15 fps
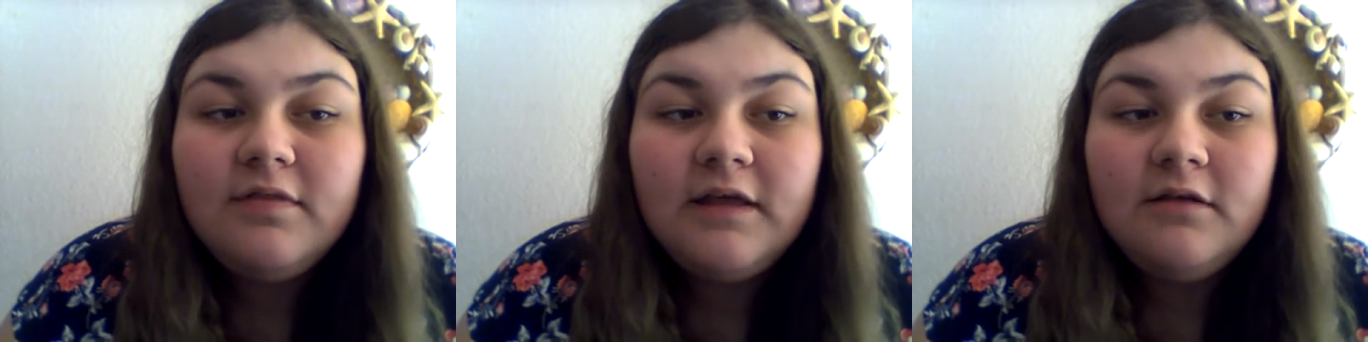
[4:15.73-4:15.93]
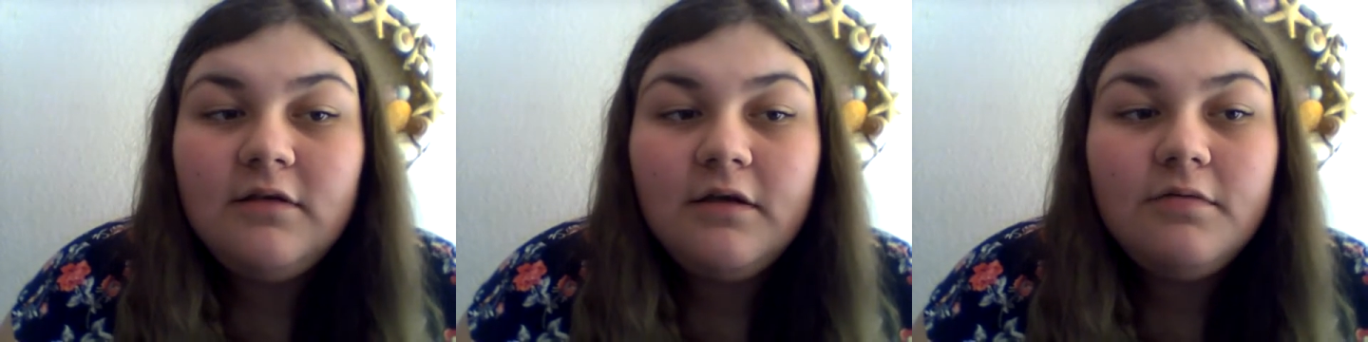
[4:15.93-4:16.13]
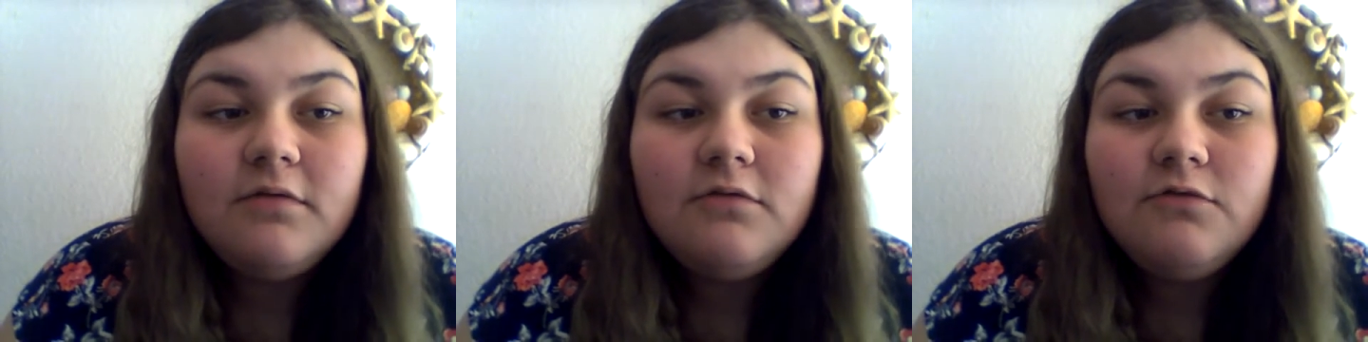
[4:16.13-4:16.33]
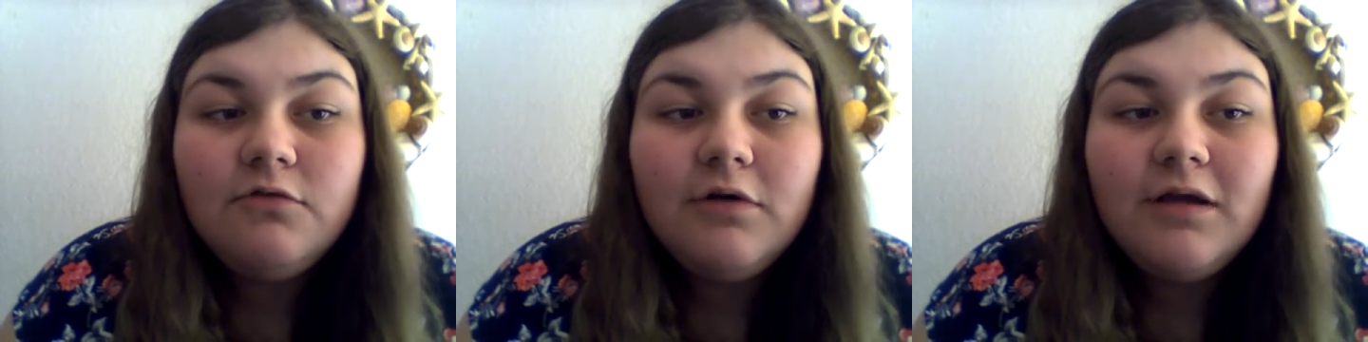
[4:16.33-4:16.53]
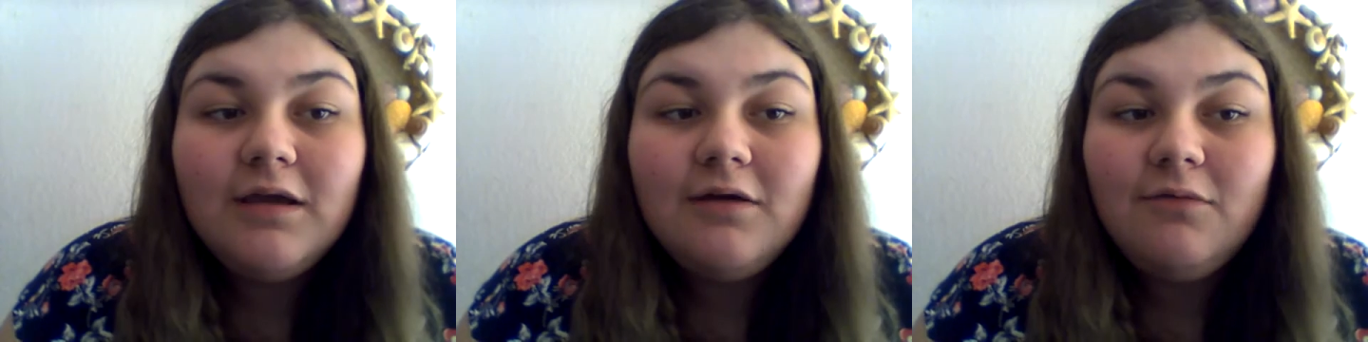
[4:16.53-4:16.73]
that doesn't
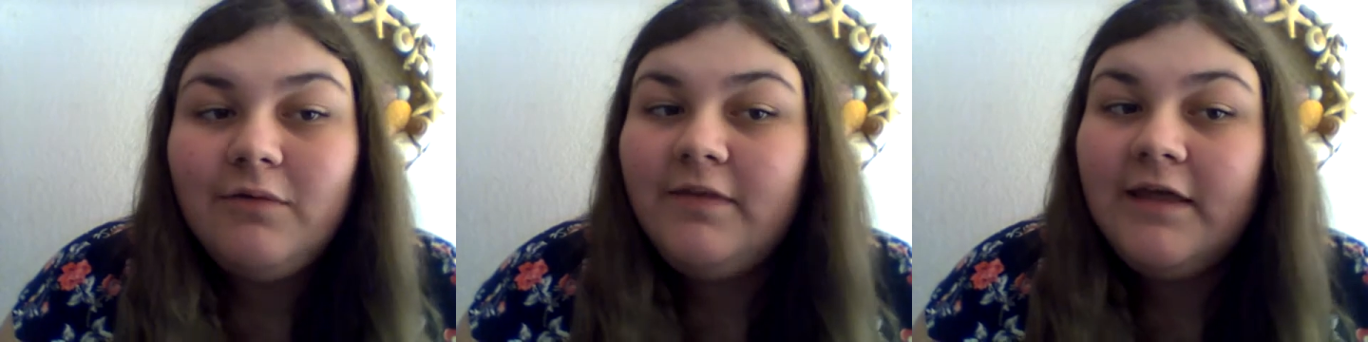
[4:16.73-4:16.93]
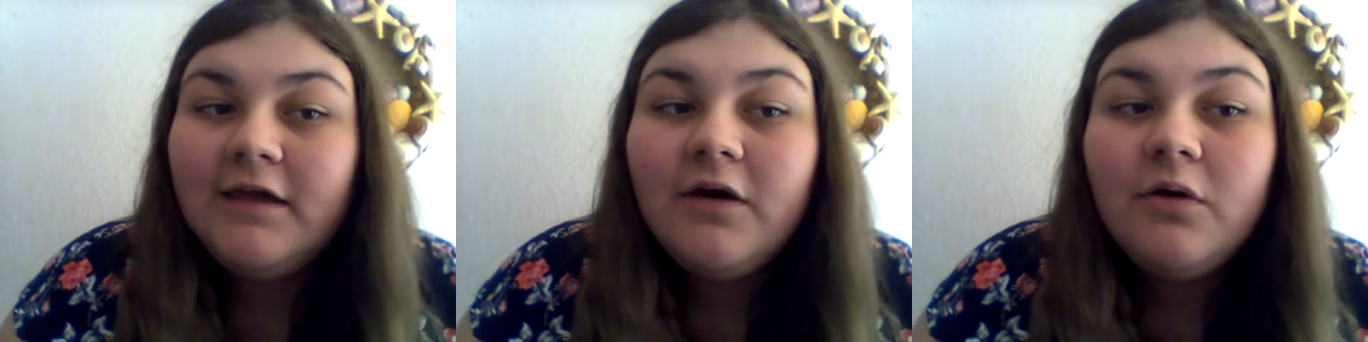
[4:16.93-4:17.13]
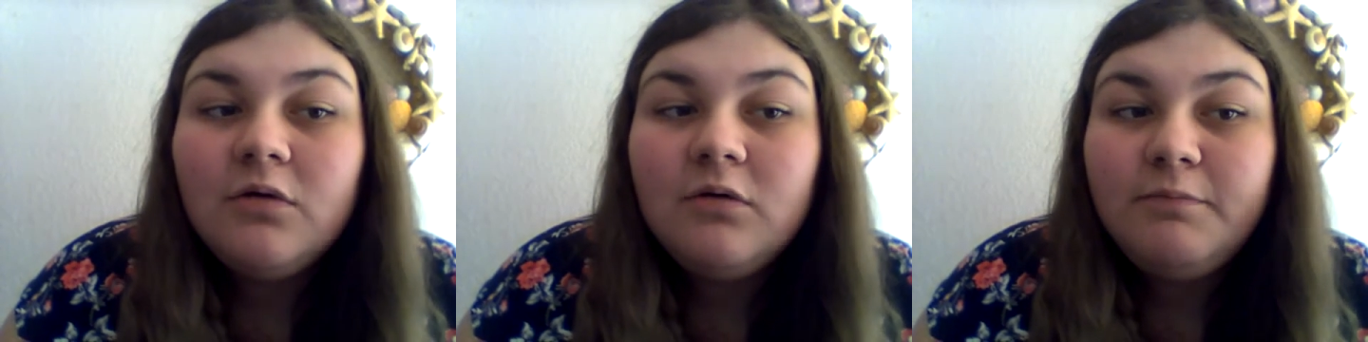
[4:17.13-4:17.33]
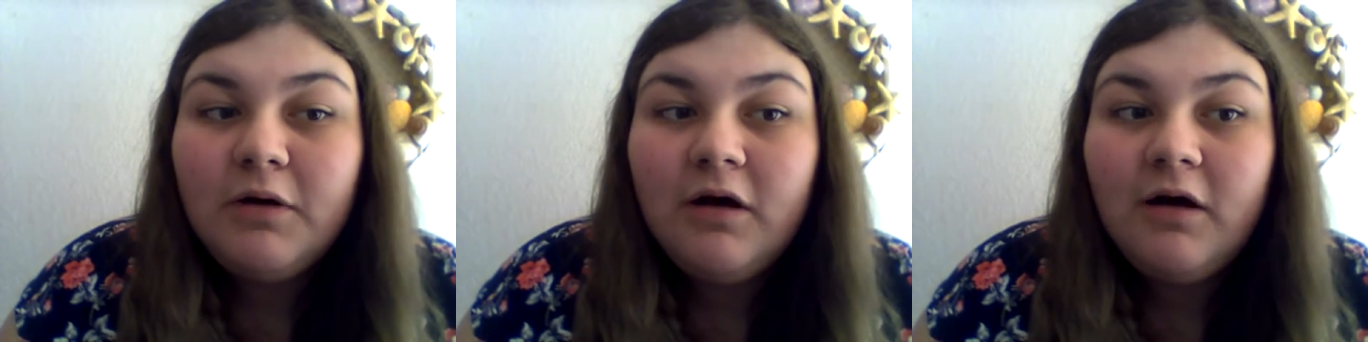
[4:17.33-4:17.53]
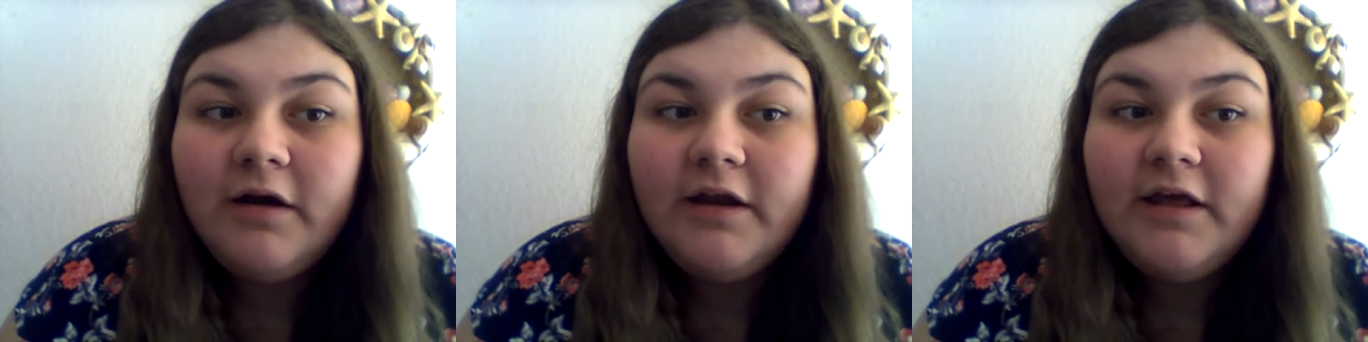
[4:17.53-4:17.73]
drink when they go to a
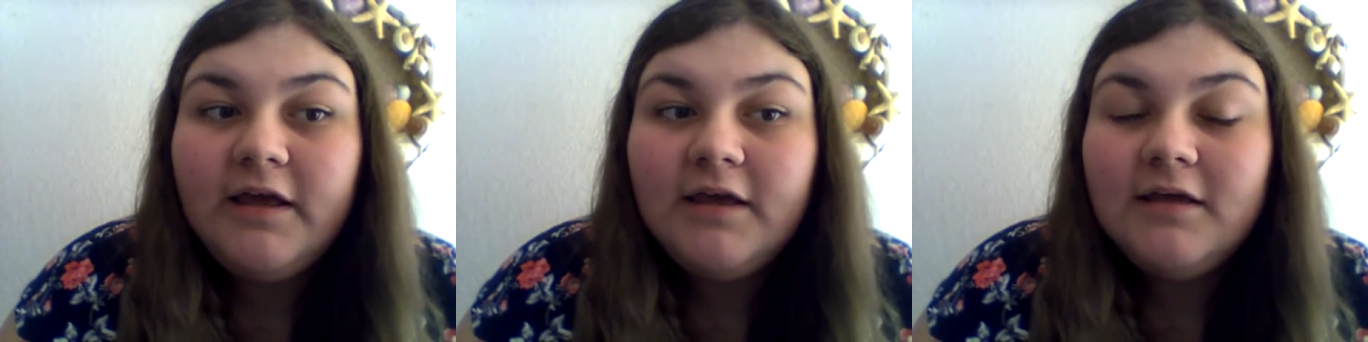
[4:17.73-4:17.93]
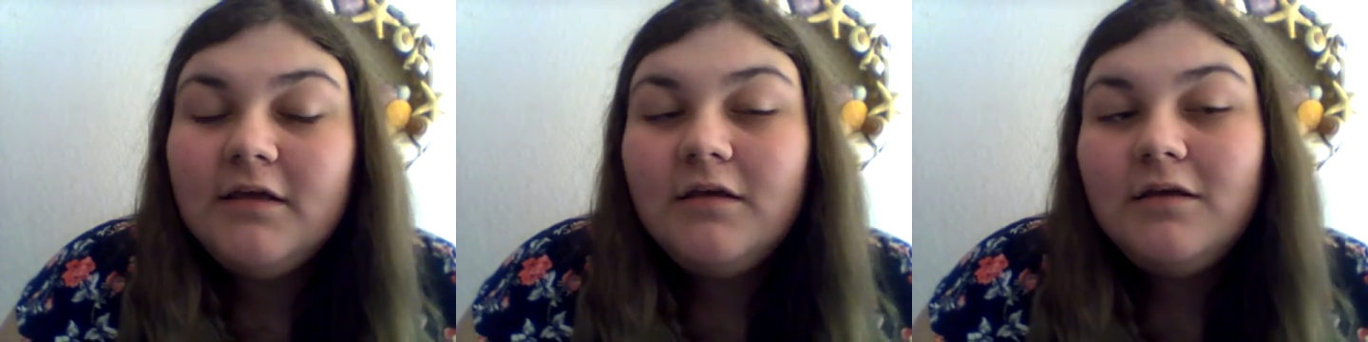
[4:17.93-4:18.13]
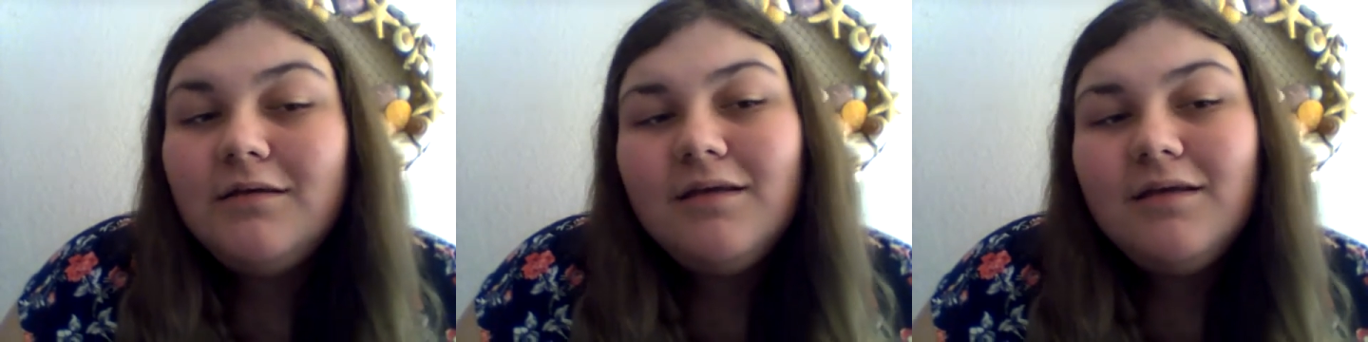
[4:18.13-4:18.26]
party.